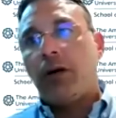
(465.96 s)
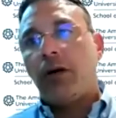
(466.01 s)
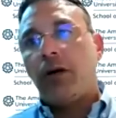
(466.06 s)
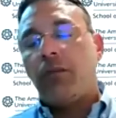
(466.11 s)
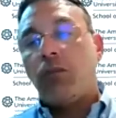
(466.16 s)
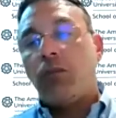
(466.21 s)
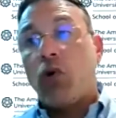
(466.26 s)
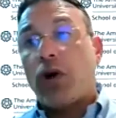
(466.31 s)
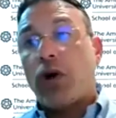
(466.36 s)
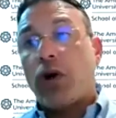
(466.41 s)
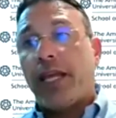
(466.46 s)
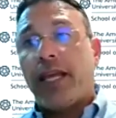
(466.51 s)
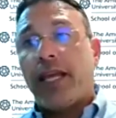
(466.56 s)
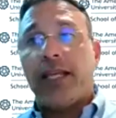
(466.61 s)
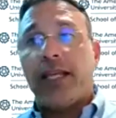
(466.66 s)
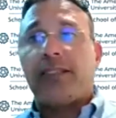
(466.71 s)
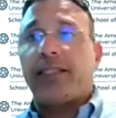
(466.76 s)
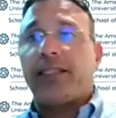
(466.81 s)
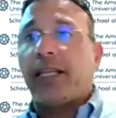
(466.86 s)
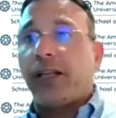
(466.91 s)
morning
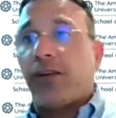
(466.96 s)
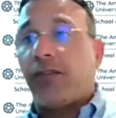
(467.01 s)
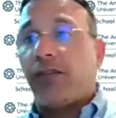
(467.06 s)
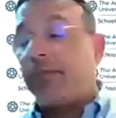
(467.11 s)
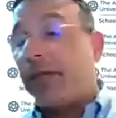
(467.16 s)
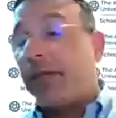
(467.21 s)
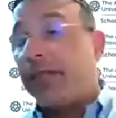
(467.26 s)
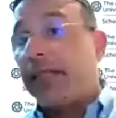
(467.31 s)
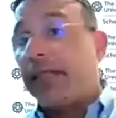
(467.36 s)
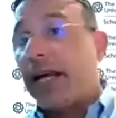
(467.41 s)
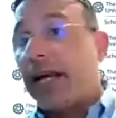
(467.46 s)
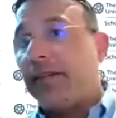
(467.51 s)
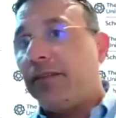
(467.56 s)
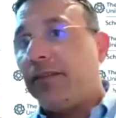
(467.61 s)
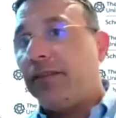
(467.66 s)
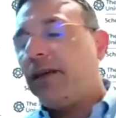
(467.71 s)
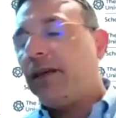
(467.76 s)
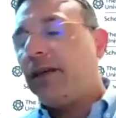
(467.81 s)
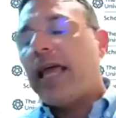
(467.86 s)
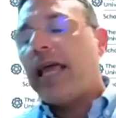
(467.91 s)
instead of midnight?"
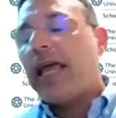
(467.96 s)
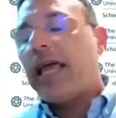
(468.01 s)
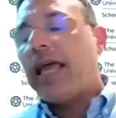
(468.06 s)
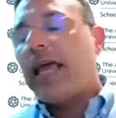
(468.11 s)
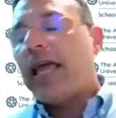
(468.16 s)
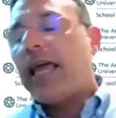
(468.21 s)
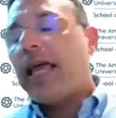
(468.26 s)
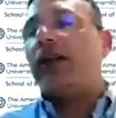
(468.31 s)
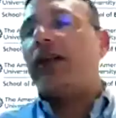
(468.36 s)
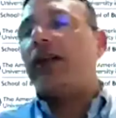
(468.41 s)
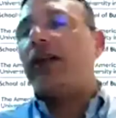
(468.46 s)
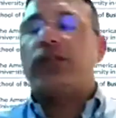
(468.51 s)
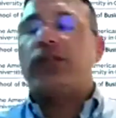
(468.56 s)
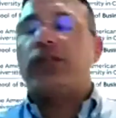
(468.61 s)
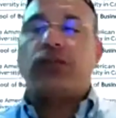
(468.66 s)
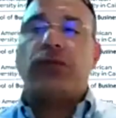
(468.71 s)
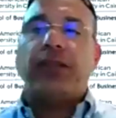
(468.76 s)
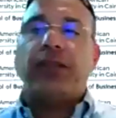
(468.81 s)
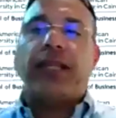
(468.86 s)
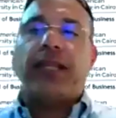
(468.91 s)
And then I
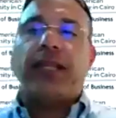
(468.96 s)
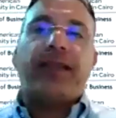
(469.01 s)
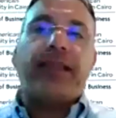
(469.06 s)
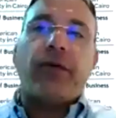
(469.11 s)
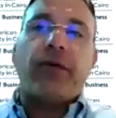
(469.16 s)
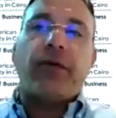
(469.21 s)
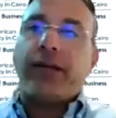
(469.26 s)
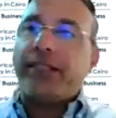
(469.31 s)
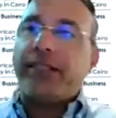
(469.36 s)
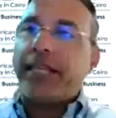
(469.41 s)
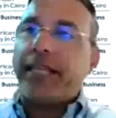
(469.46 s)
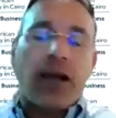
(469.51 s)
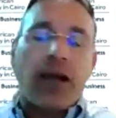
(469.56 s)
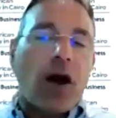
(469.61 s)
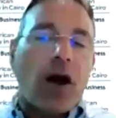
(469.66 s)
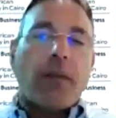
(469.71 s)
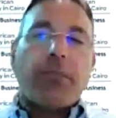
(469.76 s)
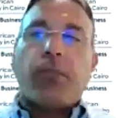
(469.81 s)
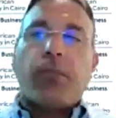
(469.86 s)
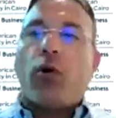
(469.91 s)
understood that they will stay
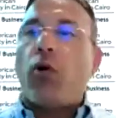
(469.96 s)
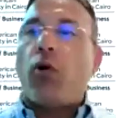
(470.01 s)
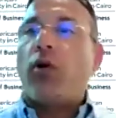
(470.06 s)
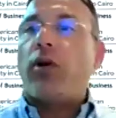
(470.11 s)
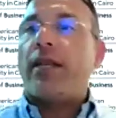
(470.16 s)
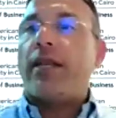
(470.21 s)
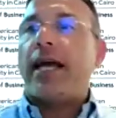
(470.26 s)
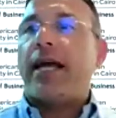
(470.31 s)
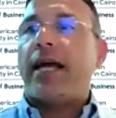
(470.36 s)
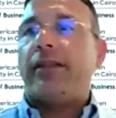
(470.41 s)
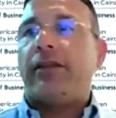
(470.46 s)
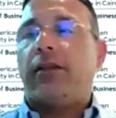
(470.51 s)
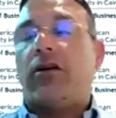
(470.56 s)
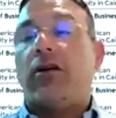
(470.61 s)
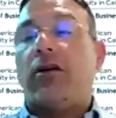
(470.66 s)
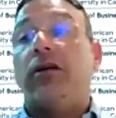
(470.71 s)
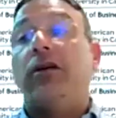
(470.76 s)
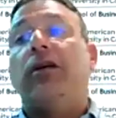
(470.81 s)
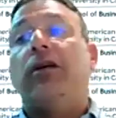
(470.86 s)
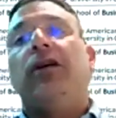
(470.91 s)
up all night
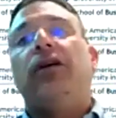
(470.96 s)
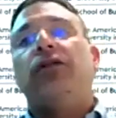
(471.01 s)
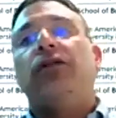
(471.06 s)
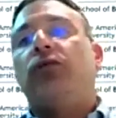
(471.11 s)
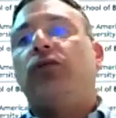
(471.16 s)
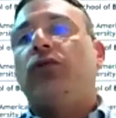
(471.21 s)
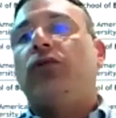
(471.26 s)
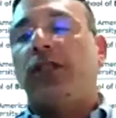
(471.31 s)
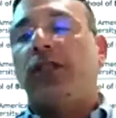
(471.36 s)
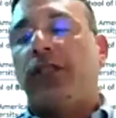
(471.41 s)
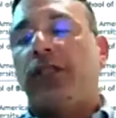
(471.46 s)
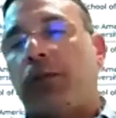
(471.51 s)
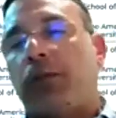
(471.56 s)
long to do this